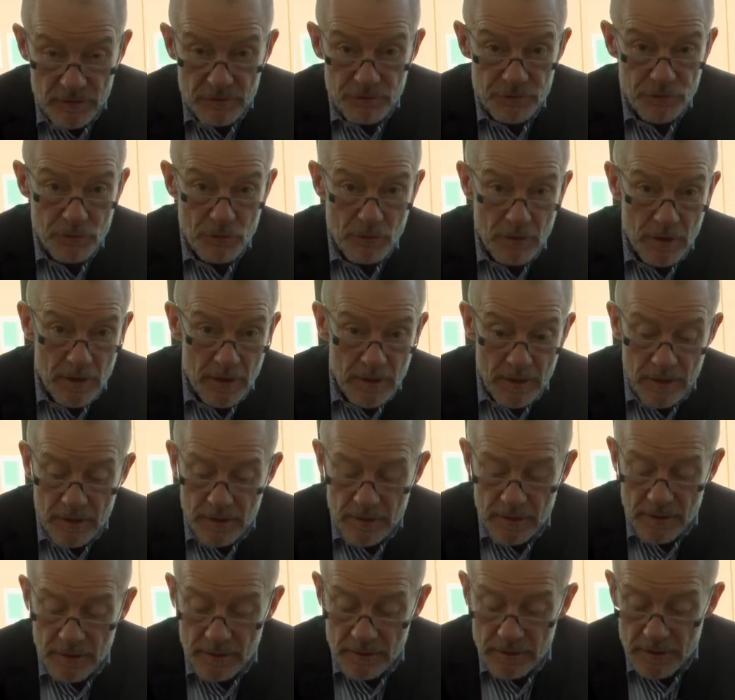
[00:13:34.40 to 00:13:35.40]
if you are
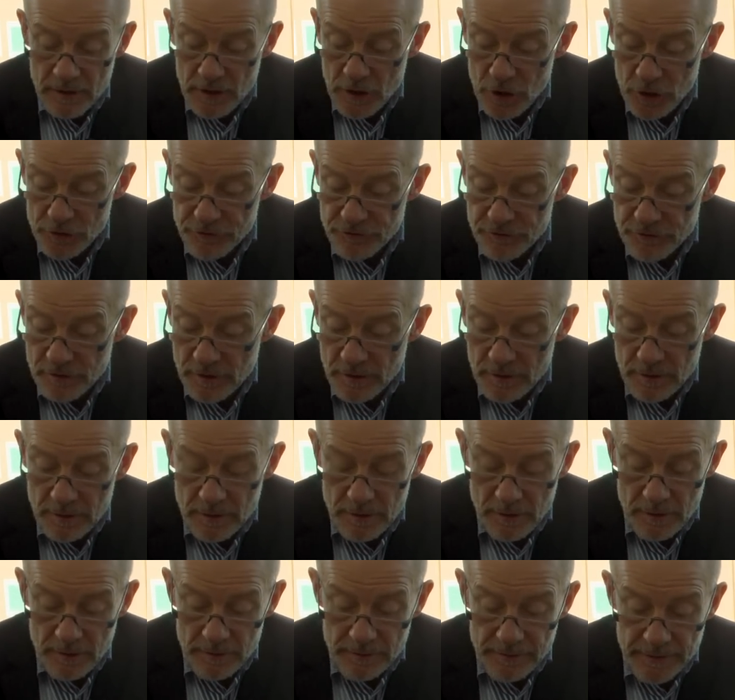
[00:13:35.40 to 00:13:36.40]
uh, a lot
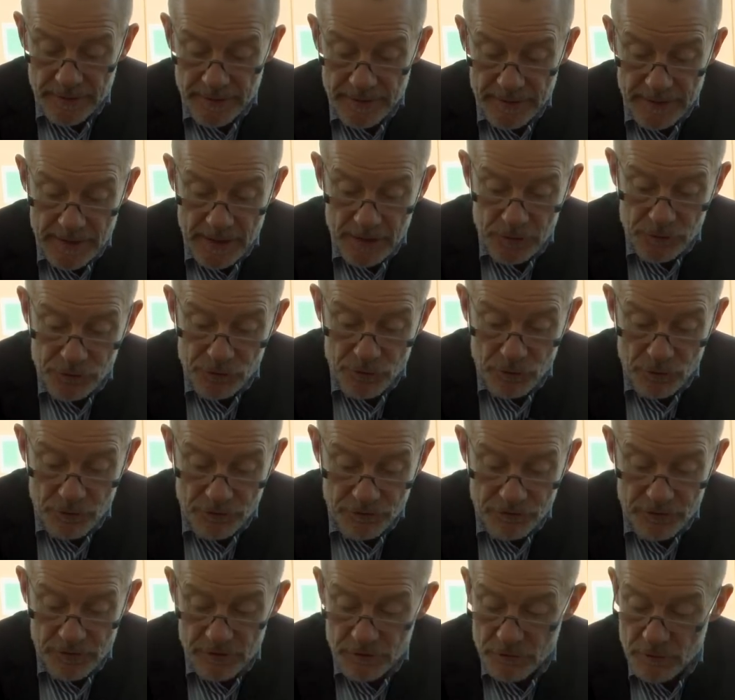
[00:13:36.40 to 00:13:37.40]
on, in
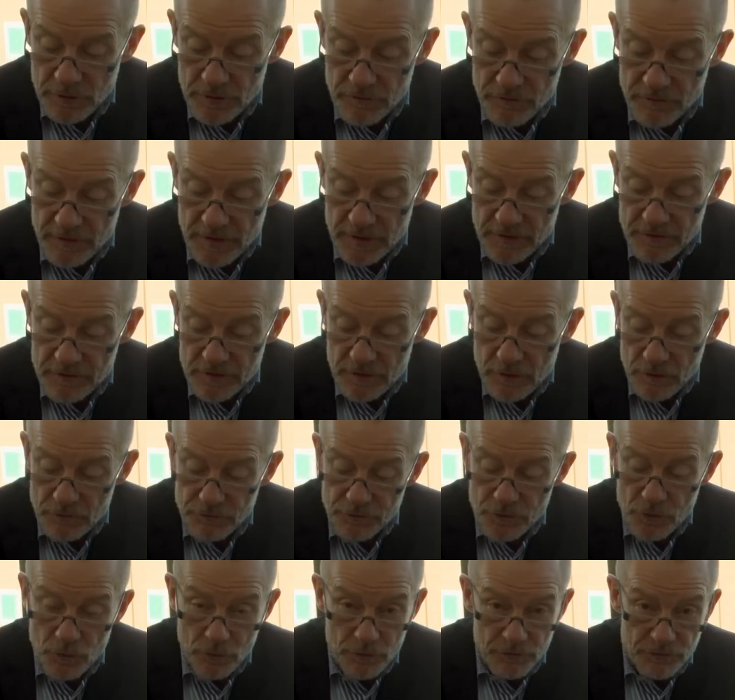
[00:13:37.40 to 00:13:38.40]
outdoors and doing things. And of
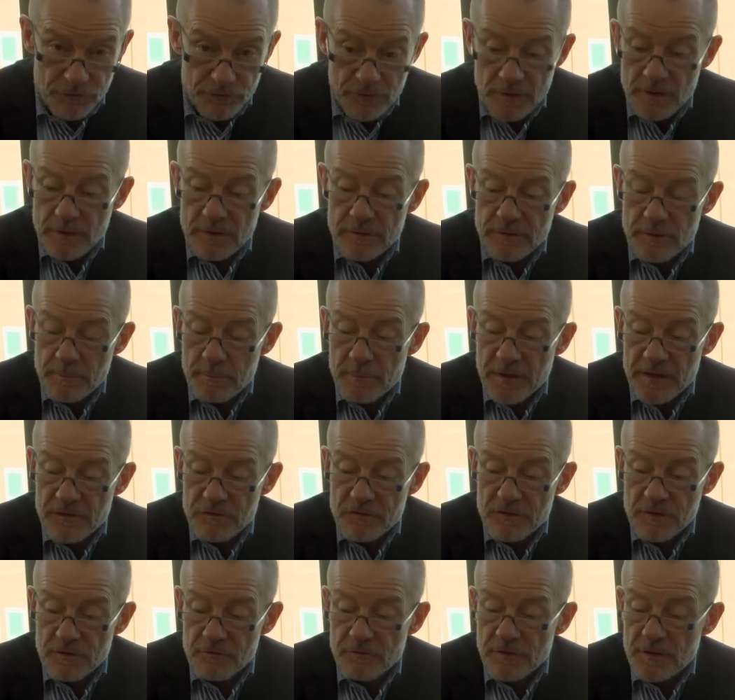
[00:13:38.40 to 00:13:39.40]
course, the
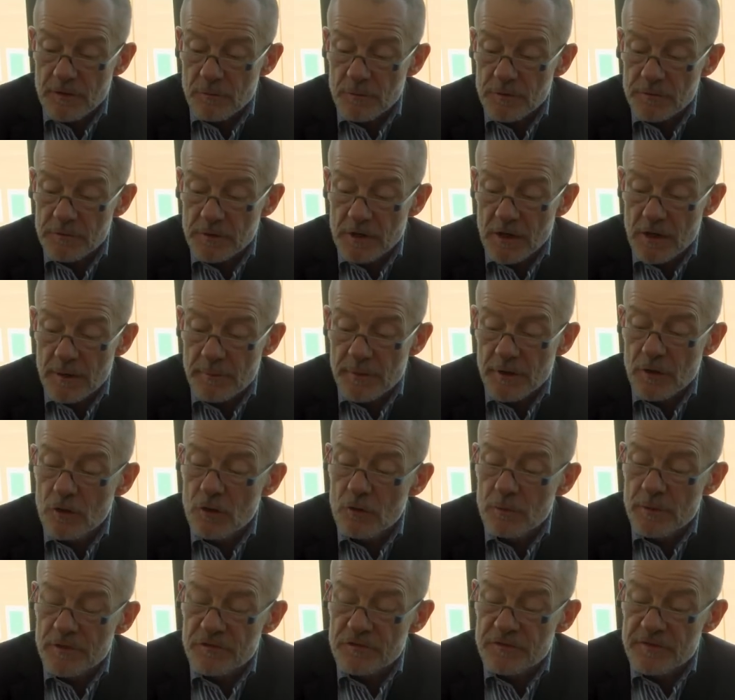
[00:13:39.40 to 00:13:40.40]
basic thing what the Garmin
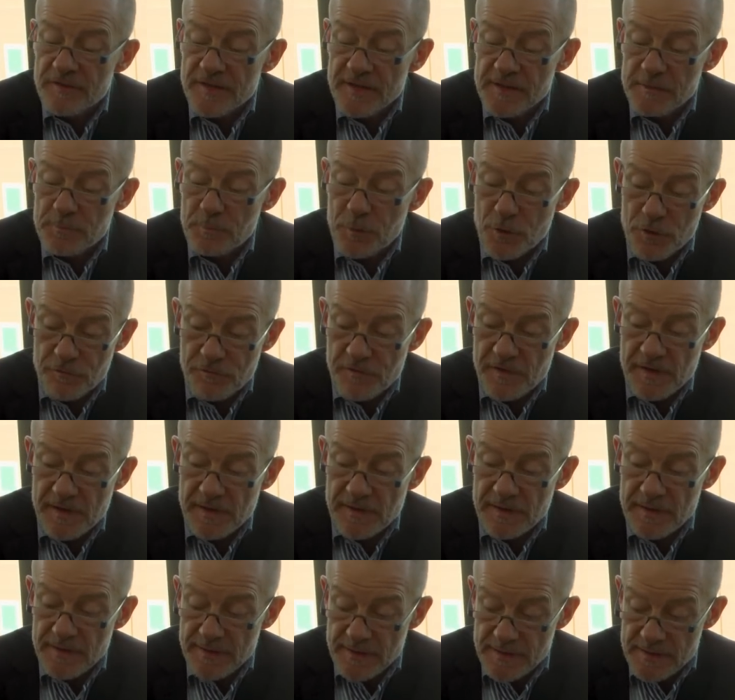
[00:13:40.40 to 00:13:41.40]
always did
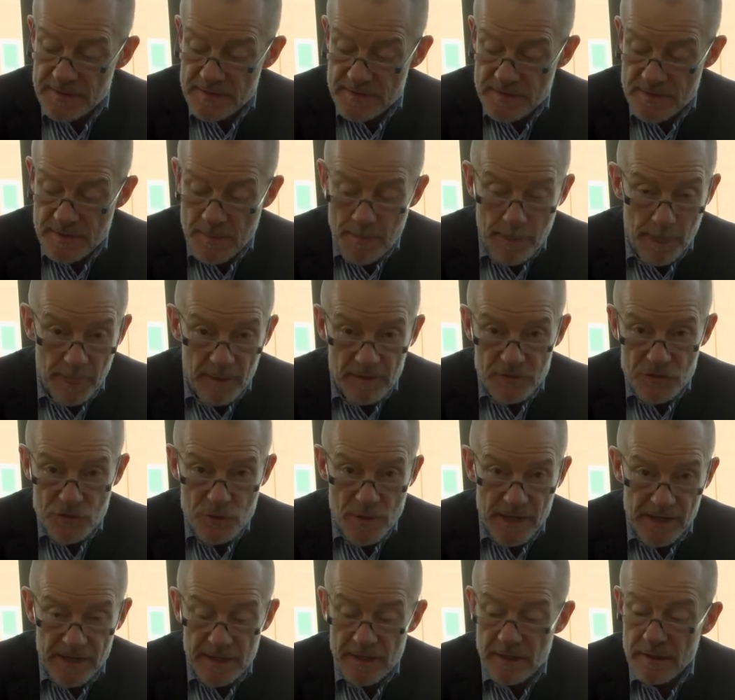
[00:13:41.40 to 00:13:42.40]
perfectly is
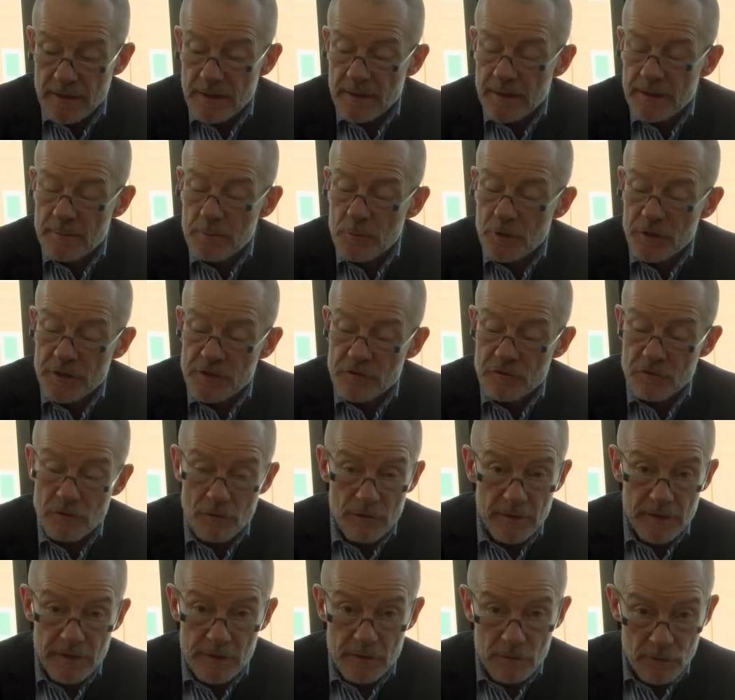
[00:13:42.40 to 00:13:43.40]
tracking and
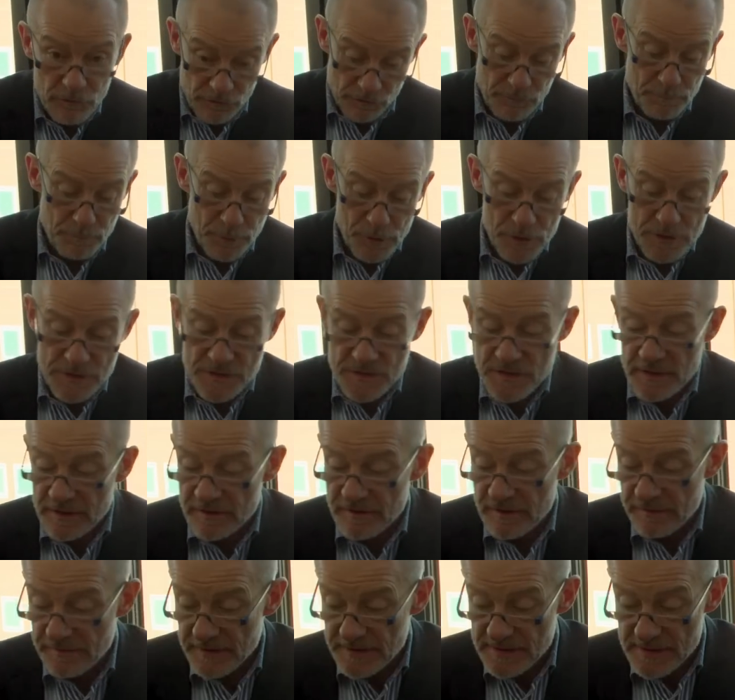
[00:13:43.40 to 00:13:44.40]
monitoring your sports
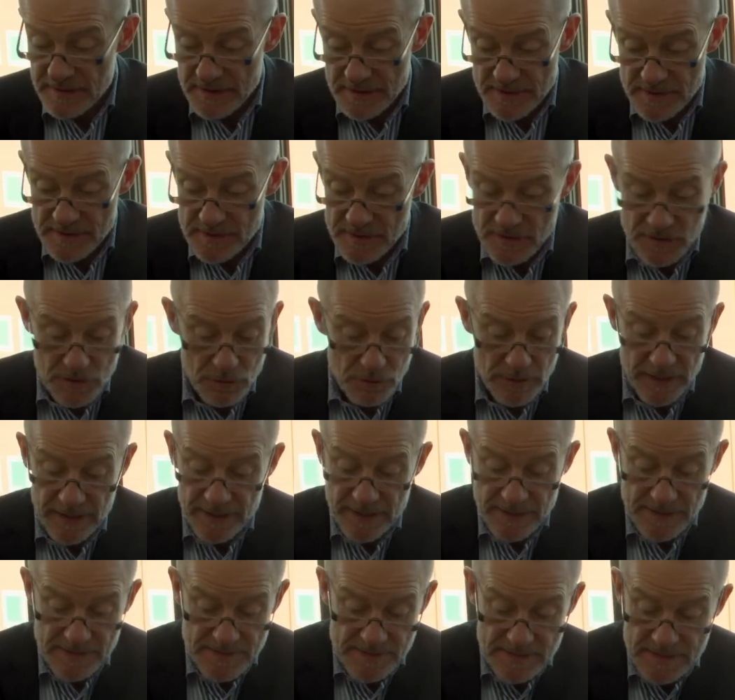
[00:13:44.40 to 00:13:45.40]
activities. So
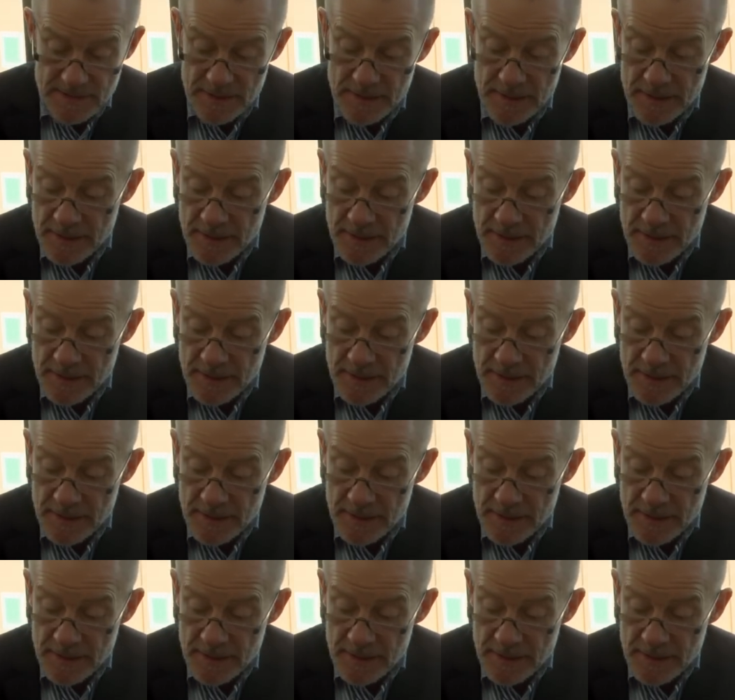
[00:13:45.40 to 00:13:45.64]
guys,